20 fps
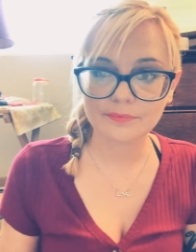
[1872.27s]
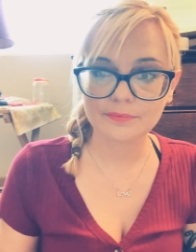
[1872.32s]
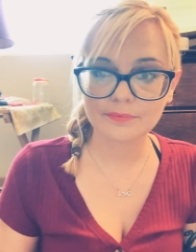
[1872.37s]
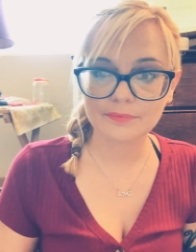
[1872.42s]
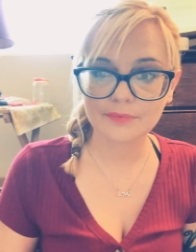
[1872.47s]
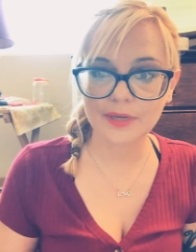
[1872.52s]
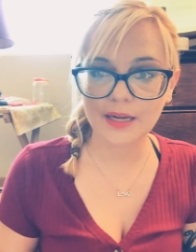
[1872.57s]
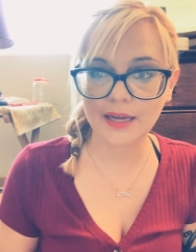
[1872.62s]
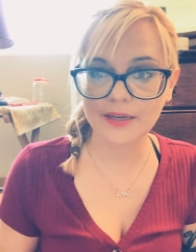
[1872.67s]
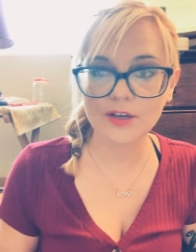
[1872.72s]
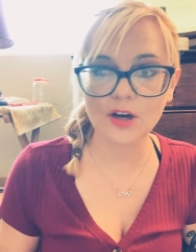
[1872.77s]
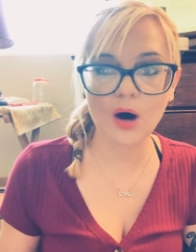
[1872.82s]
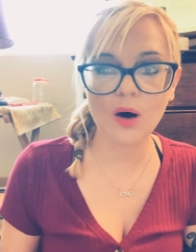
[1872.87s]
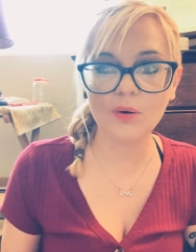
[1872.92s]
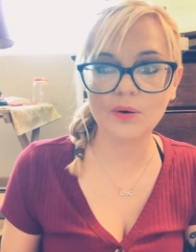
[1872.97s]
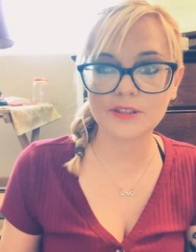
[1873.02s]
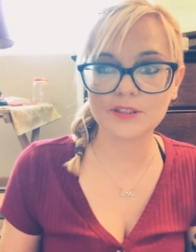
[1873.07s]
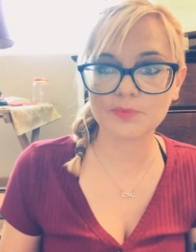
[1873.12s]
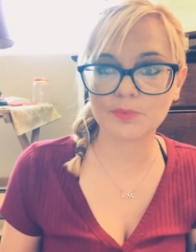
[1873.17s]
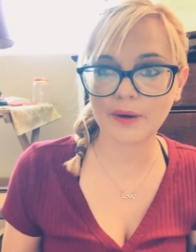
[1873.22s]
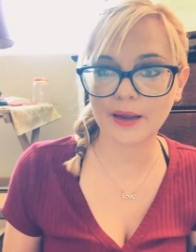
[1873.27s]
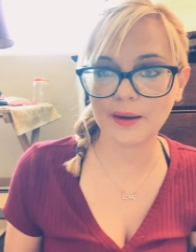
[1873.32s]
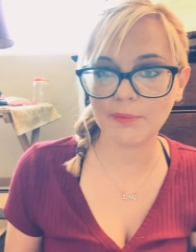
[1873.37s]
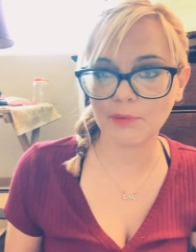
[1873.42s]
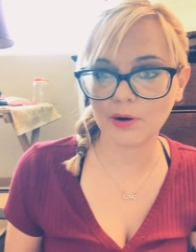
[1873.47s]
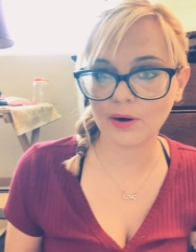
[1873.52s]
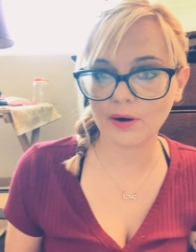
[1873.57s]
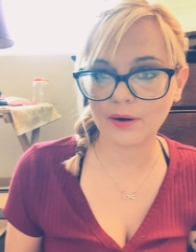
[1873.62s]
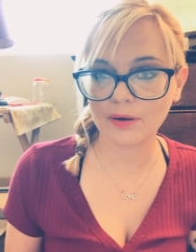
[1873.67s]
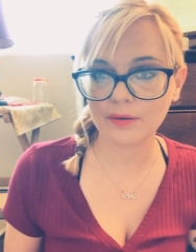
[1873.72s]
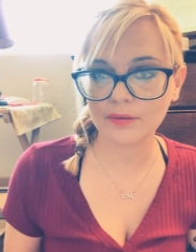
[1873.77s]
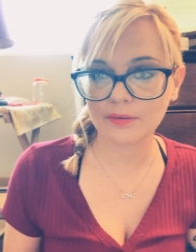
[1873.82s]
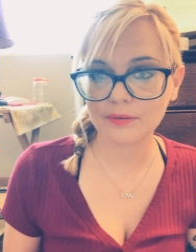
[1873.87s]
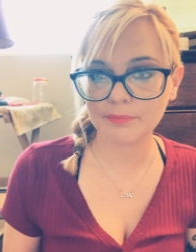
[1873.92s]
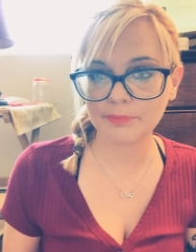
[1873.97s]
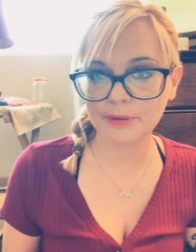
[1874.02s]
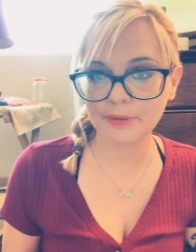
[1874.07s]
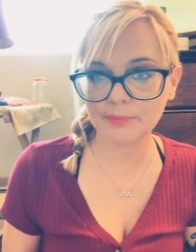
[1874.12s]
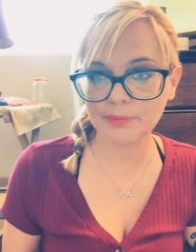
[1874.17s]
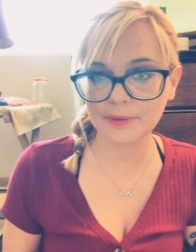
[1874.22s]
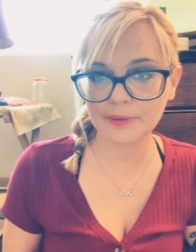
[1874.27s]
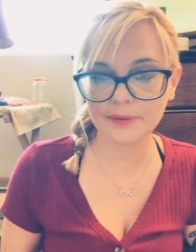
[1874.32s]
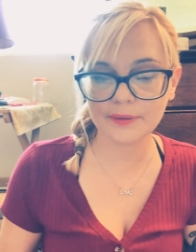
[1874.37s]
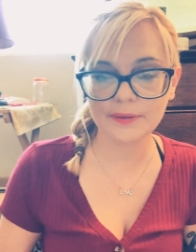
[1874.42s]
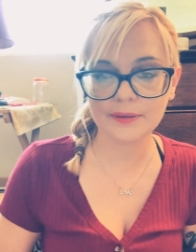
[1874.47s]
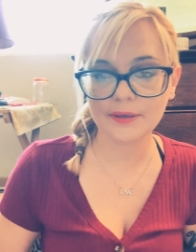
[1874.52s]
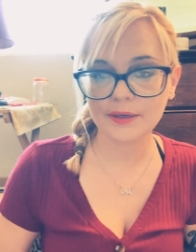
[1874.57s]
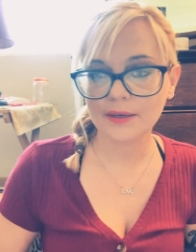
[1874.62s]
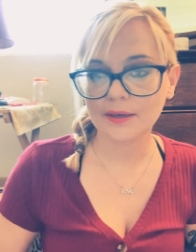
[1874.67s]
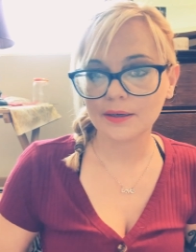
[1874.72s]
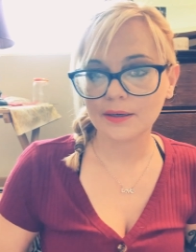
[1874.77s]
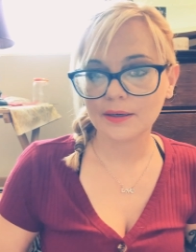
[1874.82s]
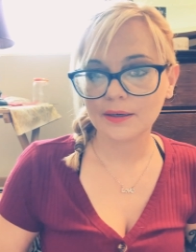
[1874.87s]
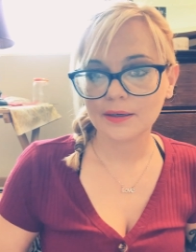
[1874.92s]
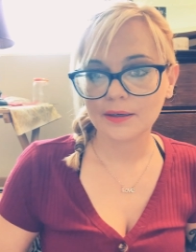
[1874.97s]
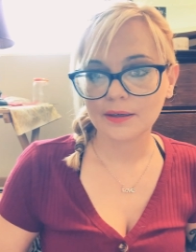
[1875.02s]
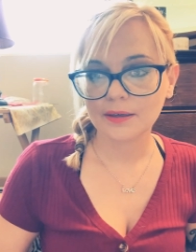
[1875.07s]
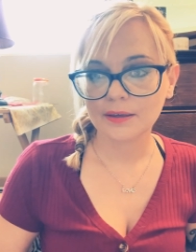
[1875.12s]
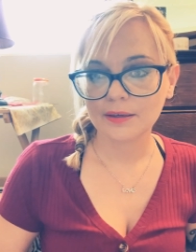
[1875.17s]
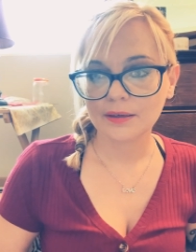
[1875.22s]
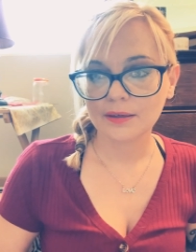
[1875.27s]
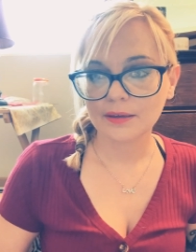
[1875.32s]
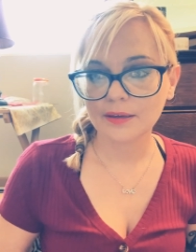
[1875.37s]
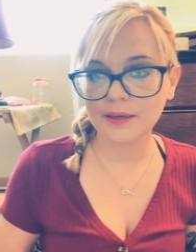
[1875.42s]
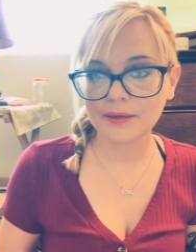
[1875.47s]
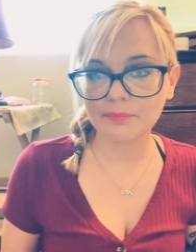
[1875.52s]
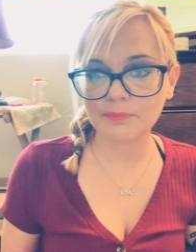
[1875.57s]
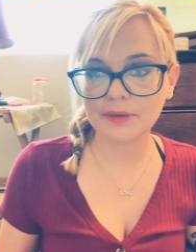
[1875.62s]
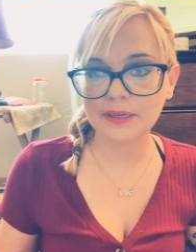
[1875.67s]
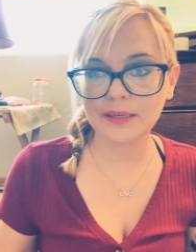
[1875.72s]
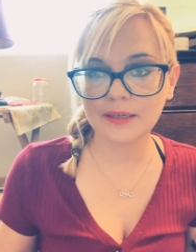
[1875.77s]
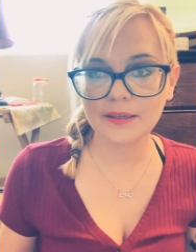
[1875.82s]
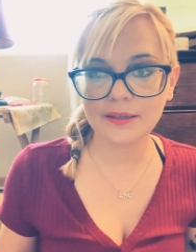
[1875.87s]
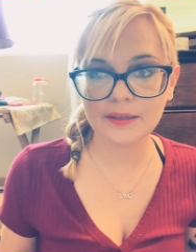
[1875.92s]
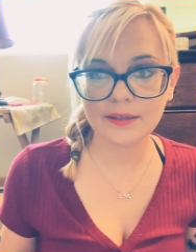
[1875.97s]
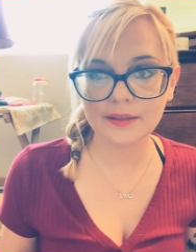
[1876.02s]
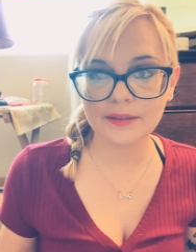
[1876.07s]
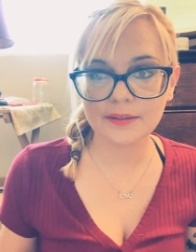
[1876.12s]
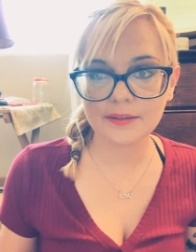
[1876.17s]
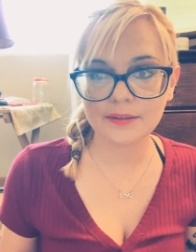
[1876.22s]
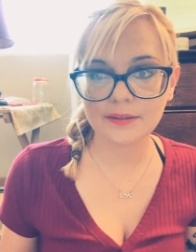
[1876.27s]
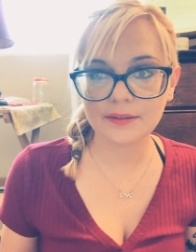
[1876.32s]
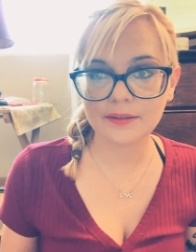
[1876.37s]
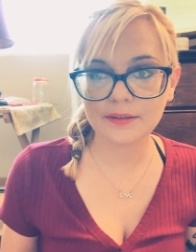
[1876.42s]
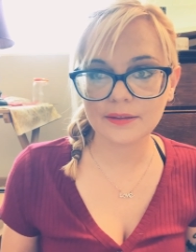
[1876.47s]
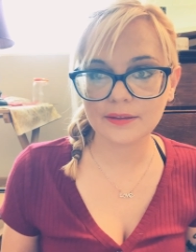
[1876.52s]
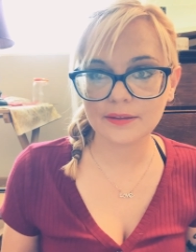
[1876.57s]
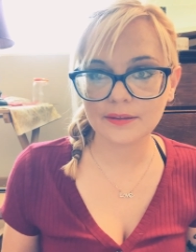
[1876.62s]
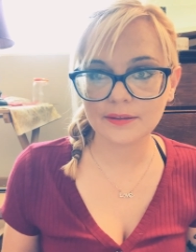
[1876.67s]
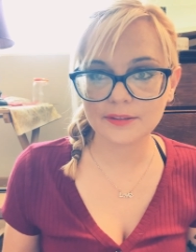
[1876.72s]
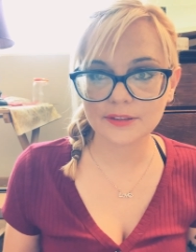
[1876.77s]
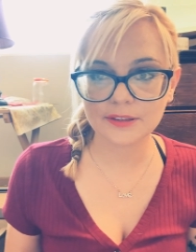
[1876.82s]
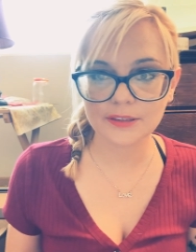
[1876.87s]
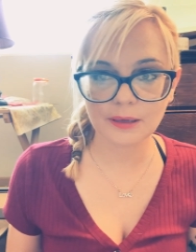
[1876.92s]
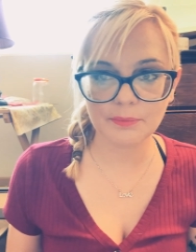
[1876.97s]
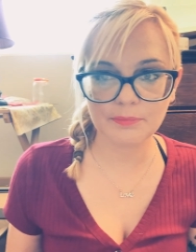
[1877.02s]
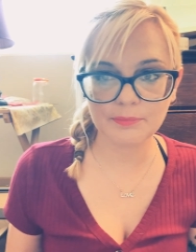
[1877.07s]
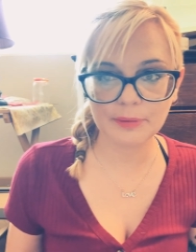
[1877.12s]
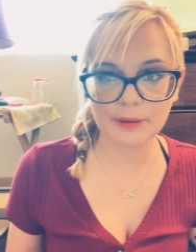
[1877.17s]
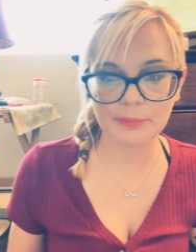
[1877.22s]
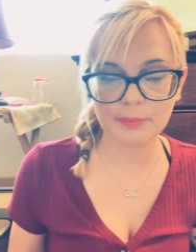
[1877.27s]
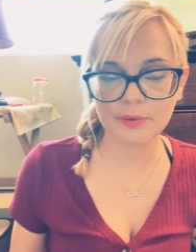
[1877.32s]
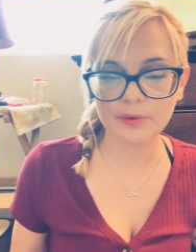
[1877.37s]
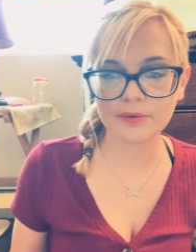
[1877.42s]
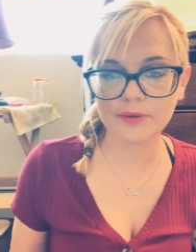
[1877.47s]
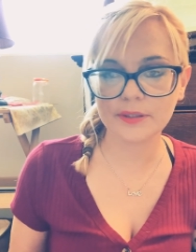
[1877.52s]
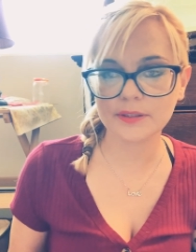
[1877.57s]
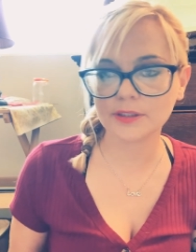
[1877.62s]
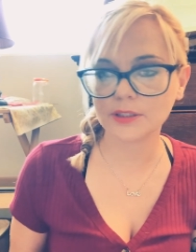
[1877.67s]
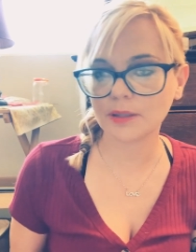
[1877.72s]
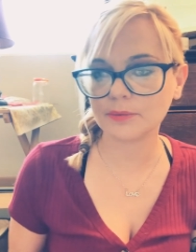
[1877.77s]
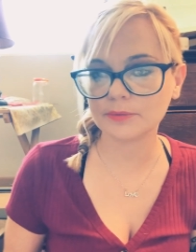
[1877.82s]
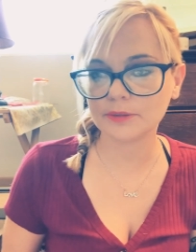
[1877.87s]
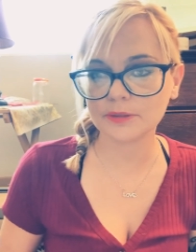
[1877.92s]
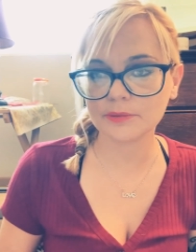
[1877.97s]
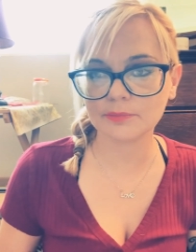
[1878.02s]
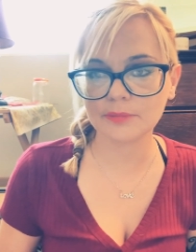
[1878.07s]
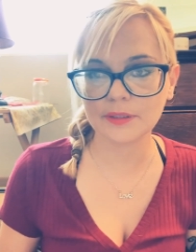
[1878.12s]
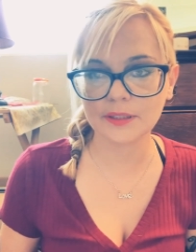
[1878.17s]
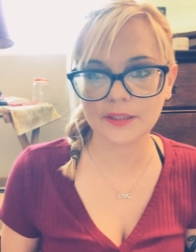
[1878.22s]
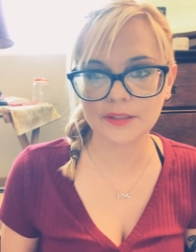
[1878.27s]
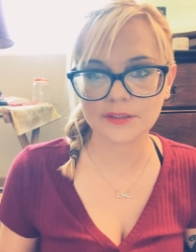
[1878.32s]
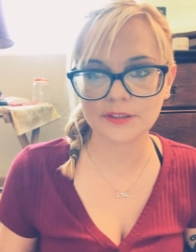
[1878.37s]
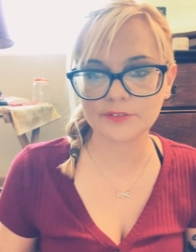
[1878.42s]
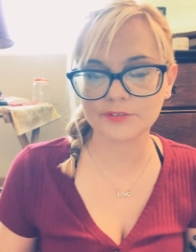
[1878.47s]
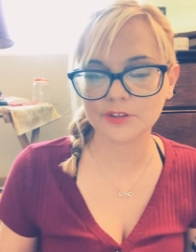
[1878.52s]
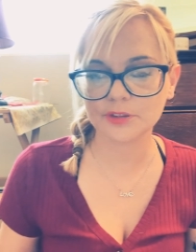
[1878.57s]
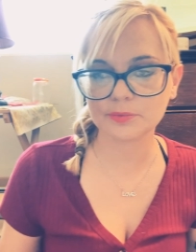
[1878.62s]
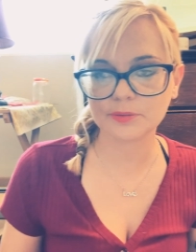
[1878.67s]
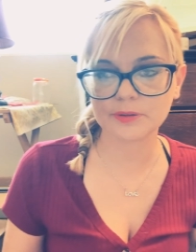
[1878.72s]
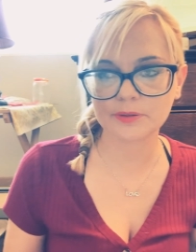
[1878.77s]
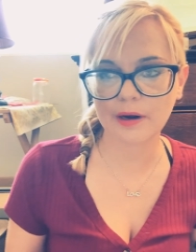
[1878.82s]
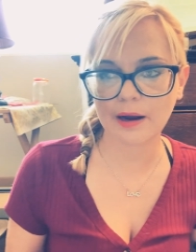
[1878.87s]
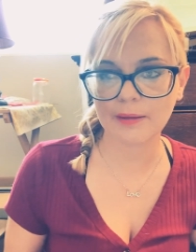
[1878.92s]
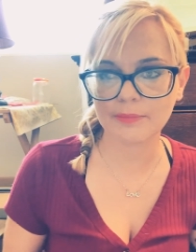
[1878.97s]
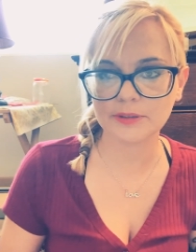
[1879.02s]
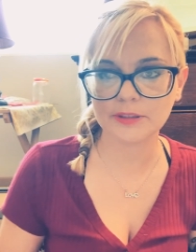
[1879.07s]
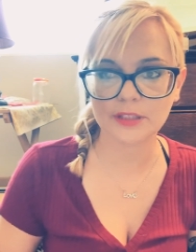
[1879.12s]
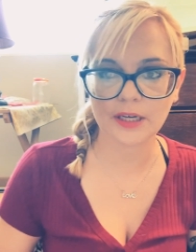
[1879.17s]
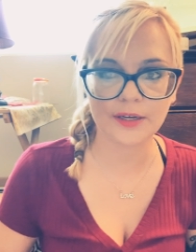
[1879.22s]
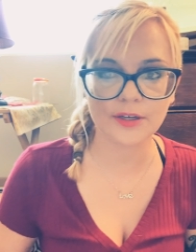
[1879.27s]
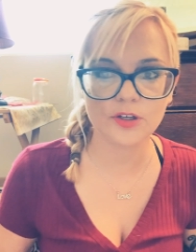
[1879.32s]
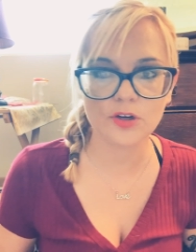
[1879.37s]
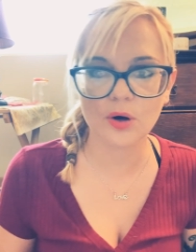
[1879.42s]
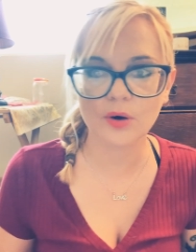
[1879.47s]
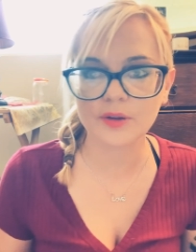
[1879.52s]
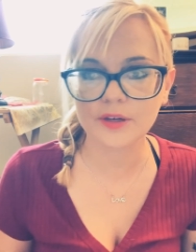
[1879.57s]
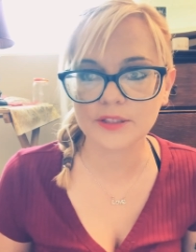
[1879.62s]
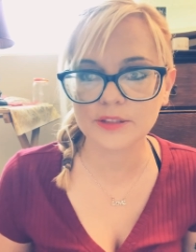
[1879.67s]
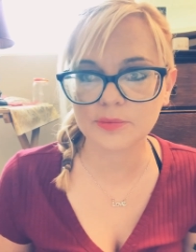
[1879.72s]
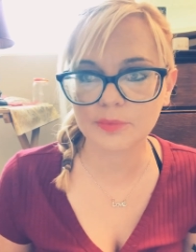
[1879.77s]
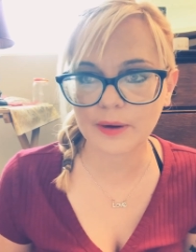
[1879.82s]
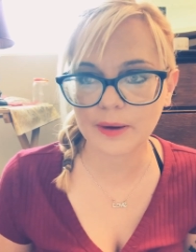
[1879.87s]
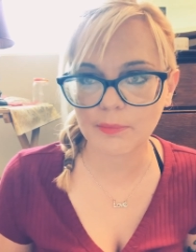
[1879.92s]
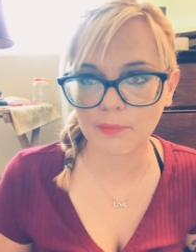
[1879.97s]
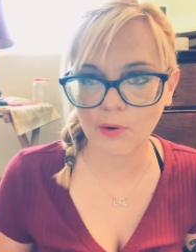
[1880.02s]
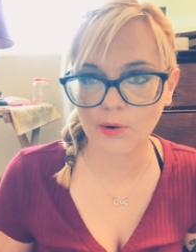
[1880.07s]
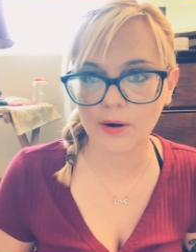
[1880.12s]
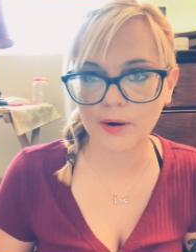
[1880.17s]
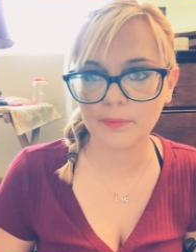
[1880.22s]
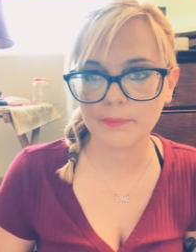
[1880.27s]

I know it's way more. People like me, some people reach up to millions of subscribers. I know there's way more.